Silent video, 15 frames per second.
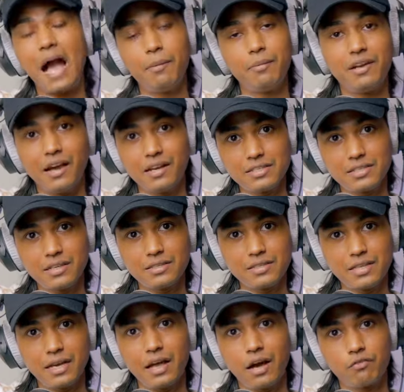Albert Einstein
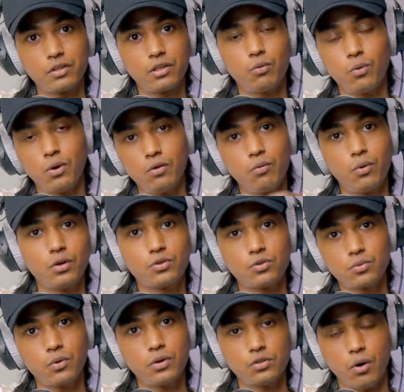said after the World War
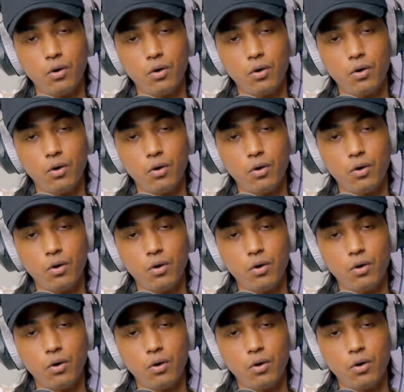II was